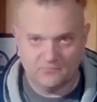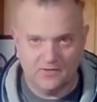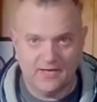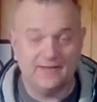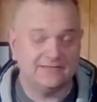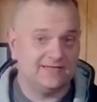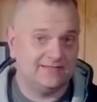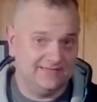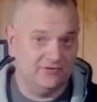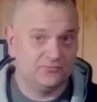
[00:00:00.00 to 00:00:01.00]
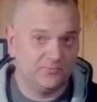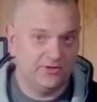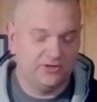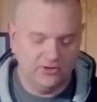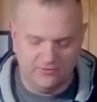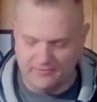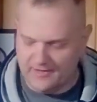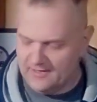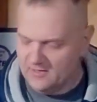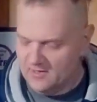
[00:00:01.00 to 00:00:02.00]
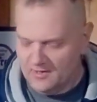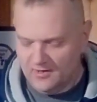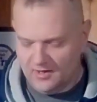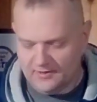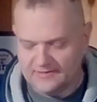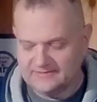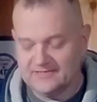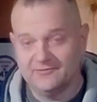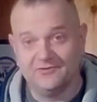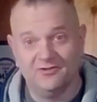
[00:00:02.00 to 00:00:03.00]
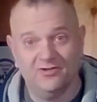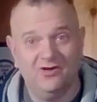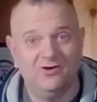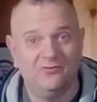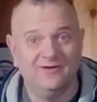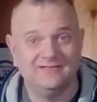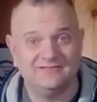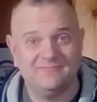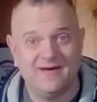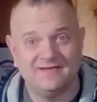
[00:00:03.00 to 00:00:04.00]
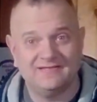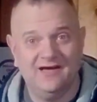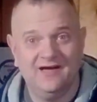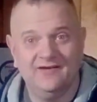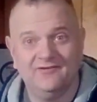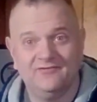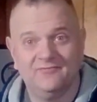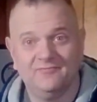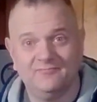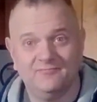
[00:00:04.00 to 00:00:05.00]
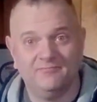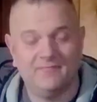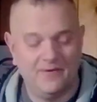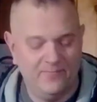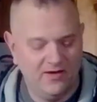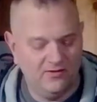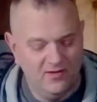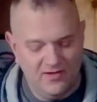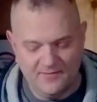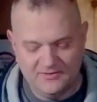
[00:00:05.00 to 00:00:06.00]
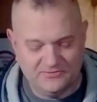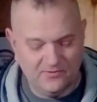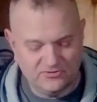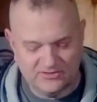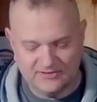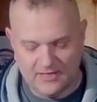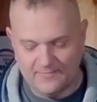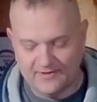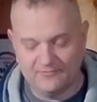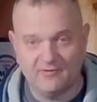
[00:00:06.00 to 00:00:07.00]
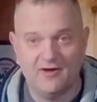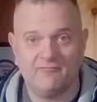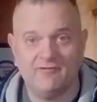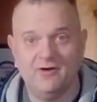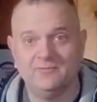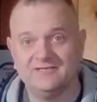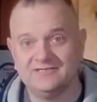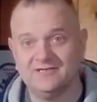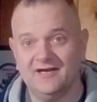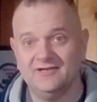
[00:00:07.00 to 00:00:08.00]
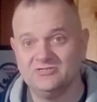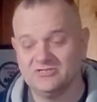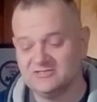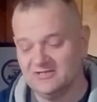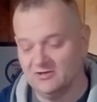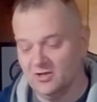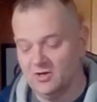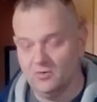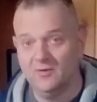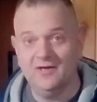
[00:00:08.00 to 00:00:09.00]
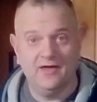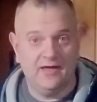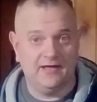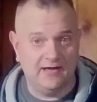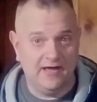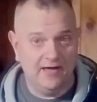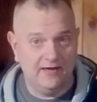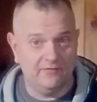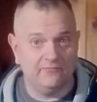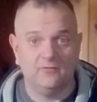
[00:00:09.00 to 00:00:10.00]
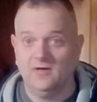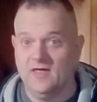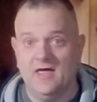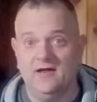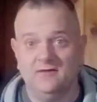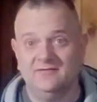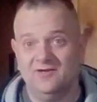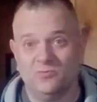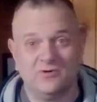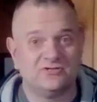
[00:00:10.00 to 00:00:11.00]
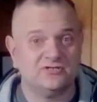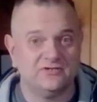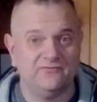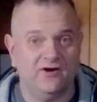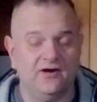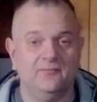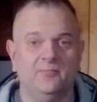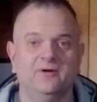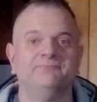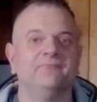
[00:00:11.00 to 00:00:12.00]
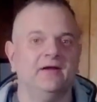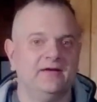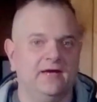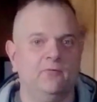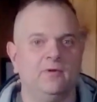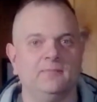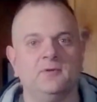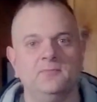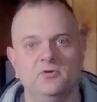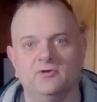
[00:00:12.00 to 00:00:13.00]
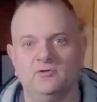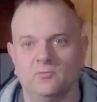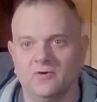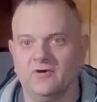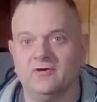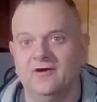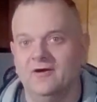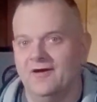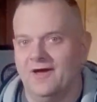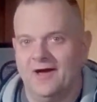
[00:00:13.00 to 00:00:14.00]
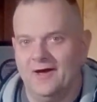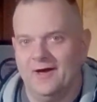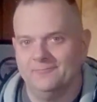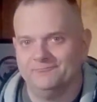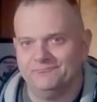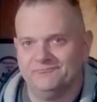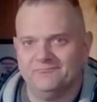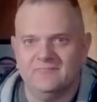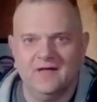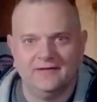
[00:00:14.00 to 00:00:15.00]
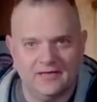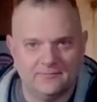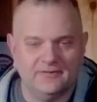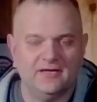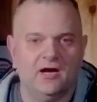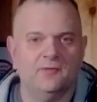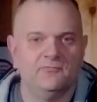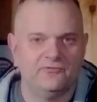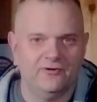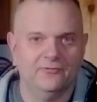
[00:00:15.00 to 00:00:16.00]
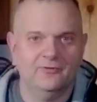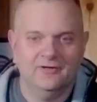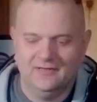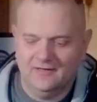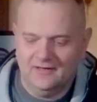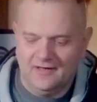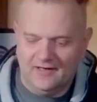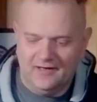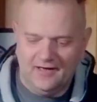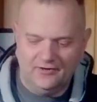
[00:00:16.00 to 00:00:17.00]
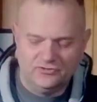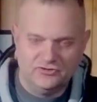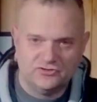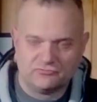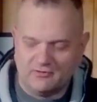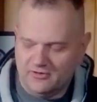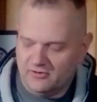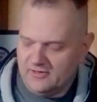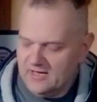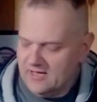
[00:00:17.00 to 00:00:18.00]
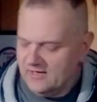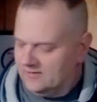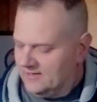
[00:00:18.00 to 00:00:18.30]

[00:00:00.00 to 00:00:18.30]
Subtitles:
Okay, that sounds pretty good, right? Considering the low is about as high as my Bell, it means most of the time I can ride around with this light just in low, and I have. And it works just fine, but again, when I'm commuting to work, I'm not taking my time, so I usually just run it on high.